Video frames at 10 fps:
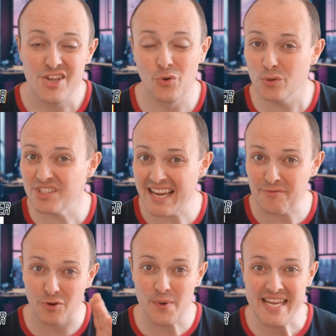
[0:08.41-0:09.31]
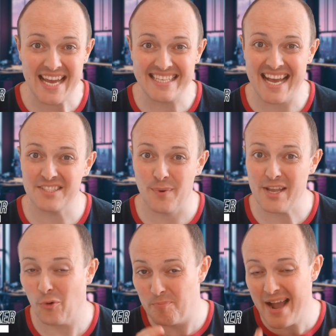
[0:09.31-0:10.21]
You're all set for a weekend
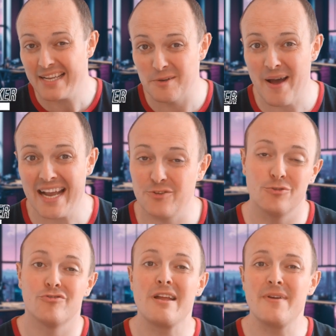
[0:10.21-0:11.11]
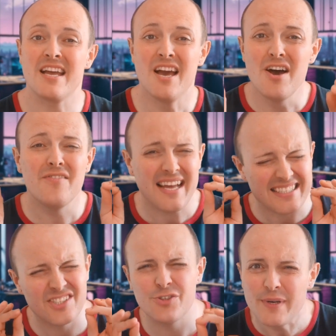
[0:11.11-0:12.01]
getaway, your bags are packed, you're dreaming of
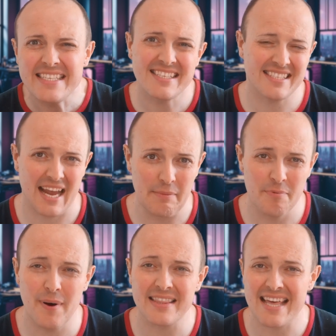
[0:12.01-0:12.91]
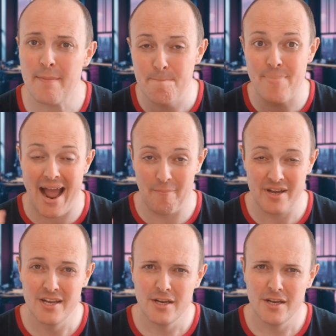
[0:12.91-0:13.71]
that sweet escape, but then bam,